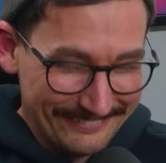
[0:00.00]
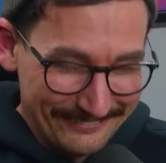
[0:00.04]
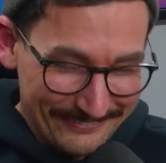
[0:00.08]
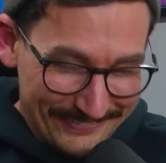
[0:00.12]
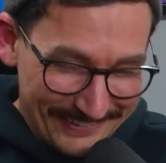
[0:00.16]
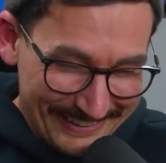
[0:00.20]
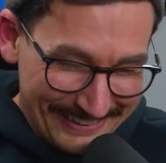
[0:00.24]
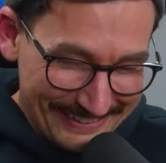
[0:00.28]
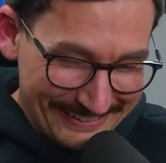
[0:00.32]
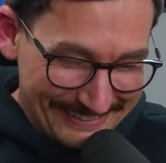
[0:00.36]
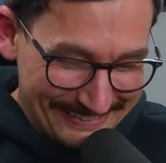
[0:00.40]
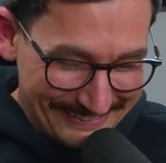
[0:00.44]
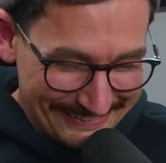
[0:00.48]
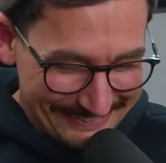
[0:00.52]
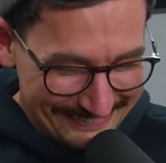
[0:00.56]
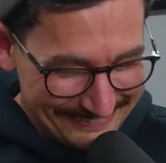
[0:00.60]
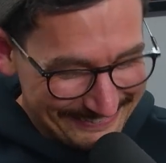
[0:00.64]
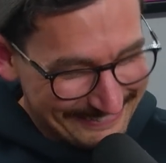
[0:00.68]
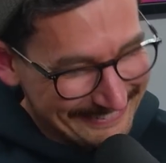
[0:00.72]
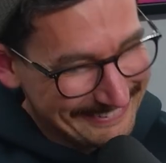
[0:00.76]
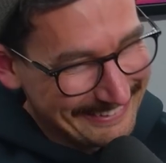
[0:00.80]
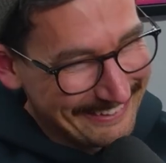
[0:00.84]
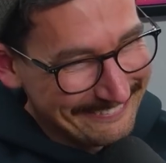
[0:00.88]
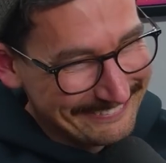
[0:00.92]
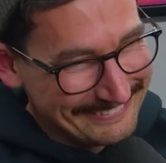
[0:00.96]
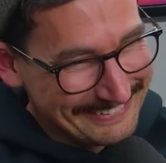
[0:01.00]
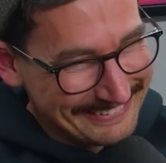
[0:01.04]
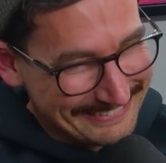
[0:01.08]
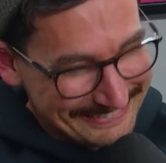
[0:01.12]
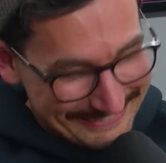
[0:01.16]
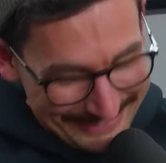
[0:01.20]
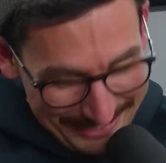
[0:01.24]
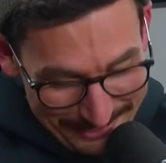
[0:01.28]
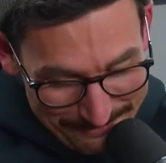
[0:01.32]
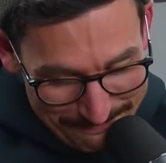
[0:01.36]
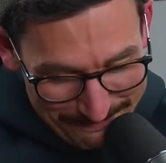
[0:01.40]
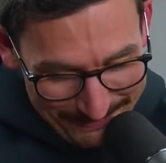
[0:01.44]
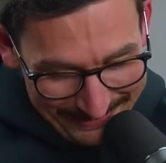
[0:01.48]
But love to
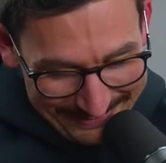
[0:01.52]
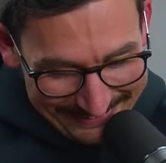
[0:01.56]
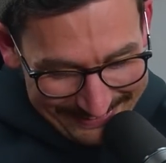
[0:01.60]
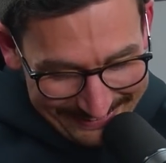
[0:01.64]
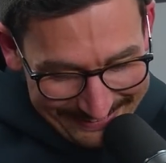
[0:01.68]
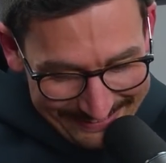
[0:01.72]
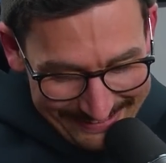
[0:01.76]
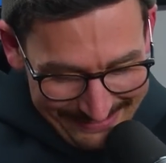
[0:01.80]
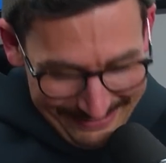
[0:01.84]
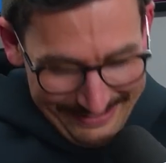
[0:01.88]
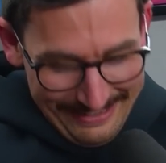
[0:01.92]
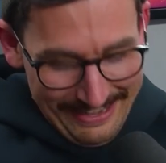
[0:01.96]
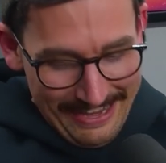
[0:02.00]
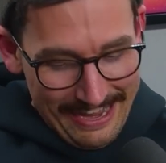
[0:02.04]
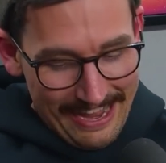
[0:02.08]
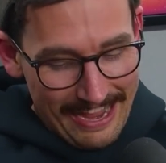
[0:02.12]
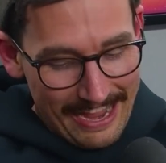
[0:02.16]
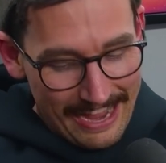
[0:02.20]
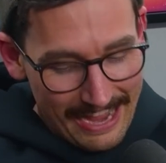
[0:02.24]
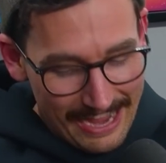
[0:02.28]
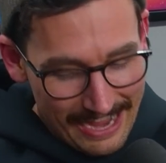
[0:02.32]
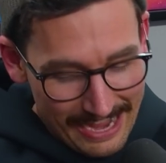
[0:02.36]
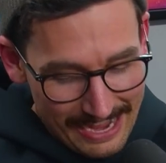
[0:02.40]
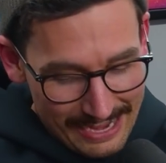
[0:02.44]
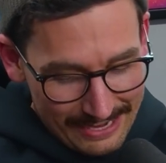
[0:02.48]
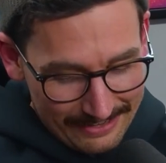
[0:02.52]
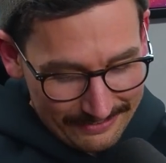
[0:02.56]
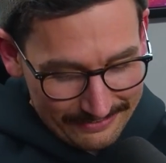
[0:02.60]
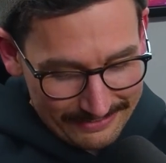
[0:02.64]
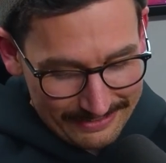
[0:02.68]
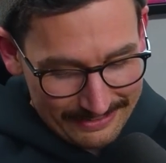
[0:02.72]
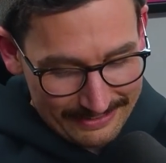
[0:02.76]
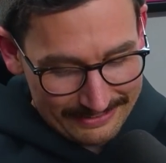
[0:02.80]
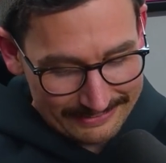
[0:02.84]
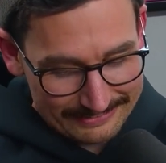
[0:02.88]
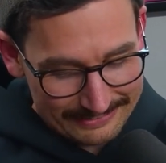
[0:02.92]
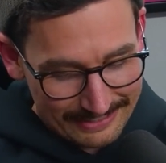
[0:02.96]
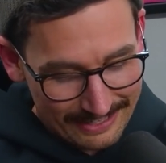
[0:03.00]
see Peter.
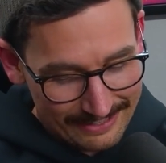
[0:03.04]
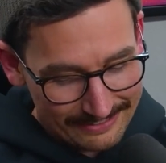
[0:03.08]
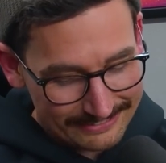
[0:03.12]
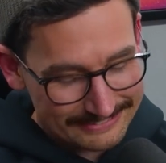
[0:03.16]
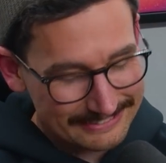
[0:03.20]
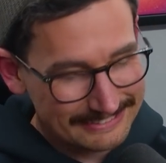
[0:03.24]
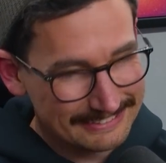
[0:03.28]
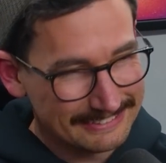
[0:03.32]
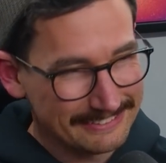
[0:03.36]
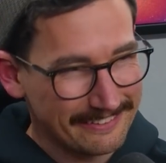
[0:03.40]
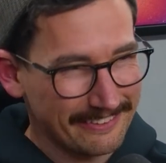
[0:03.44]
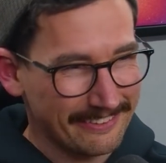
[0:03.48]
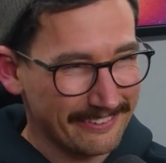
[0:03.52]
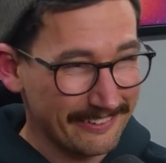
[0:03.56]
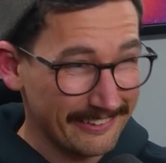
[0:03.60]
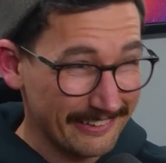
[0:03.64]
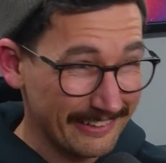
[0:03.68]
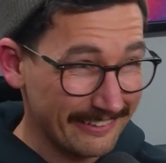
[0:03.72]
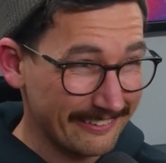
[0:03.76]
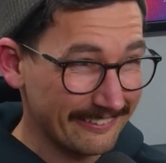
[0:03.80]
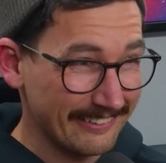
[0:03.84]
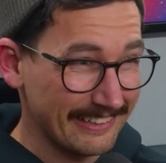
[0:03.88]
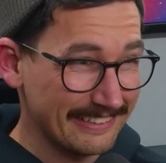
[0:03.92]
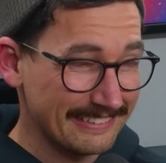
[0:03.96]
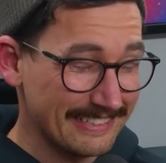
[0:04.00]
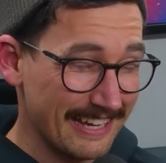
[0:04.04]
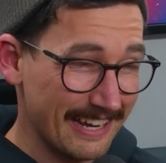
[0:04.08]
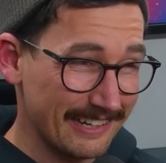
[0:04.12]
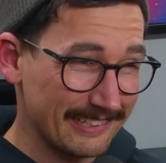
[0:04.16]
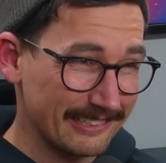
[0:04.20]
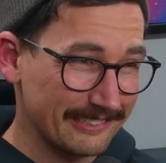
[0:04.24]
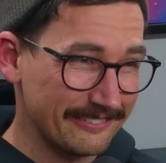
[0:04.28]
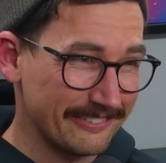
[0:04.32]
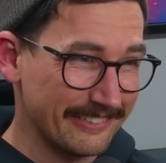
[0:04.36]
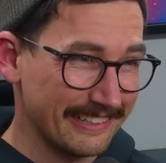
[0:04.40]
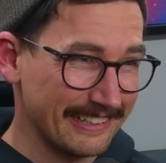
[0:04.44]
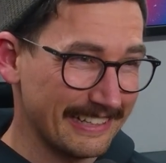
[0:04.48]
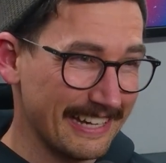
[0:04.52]
Carlton, 33
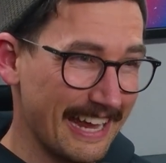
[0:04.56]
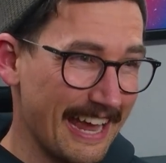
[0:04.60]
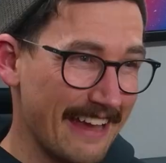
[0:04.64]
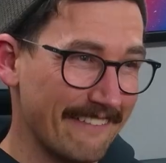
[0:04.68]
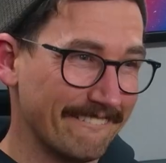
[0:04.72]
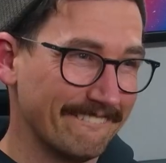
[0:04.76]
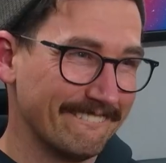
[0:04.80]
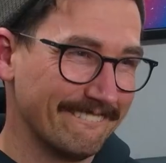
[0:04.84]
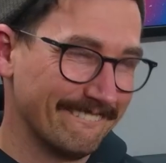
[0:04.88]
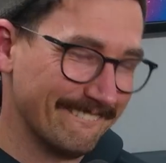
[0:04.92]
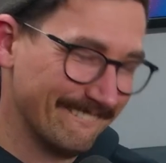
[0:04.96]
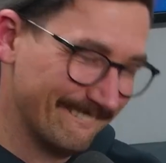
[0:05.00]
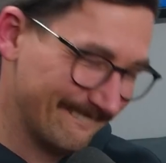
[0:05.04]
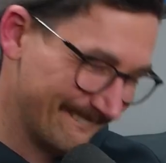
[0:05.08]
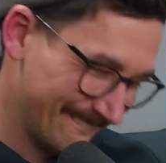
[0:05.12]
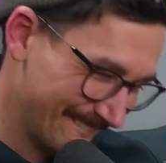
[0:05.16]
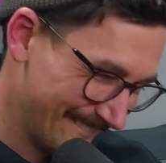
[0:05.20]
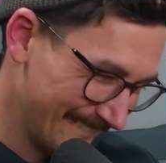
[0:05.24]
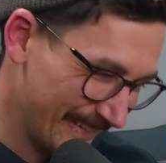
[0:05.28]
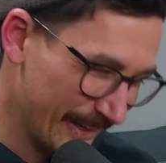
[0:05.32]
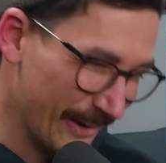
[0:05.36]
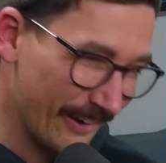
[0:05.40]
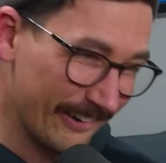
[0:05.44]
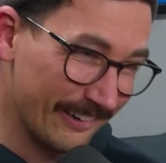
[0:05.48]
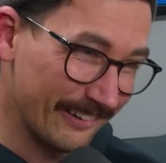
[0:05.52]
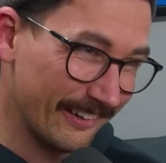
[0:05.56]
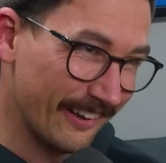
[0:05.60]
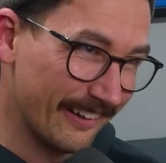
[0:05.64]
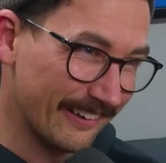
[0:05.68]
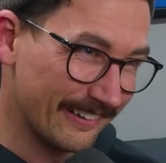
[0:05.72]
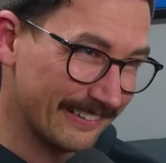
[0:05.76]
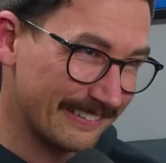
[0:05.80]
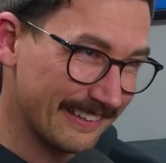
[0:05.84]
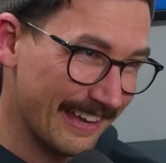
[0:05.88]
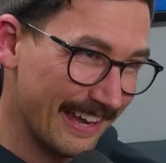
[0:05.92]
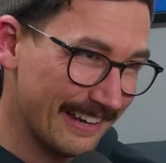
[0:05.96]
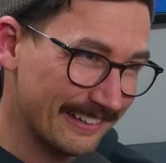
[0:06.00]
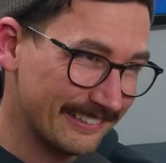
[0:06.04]
tackles for the game. Not a lot
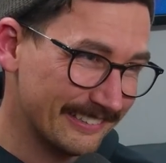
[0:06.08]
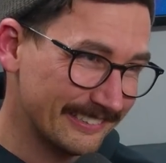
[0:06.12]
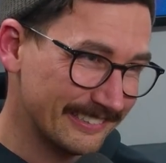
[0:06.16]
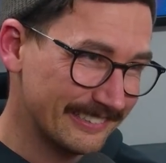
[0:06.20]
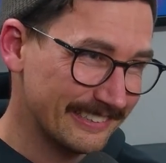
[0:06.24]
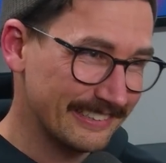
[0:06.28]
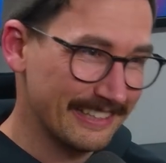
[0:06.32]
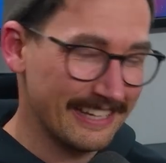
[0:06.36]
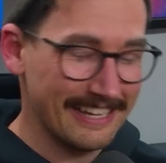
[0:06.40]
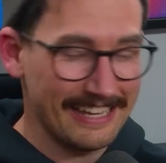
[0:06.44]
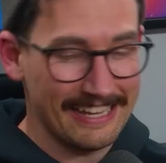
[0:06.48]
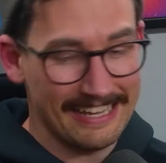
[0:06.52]
of tackles.